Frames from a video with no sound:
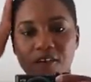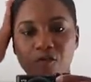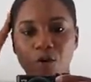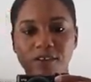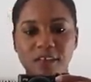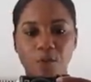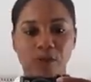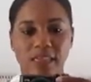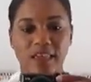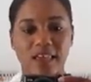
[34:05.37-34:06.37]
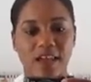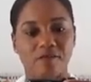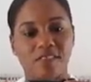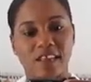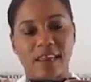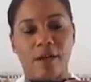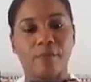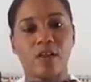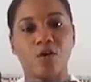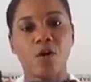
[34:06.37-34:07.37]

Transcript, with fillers: Of course, I will link everything down below.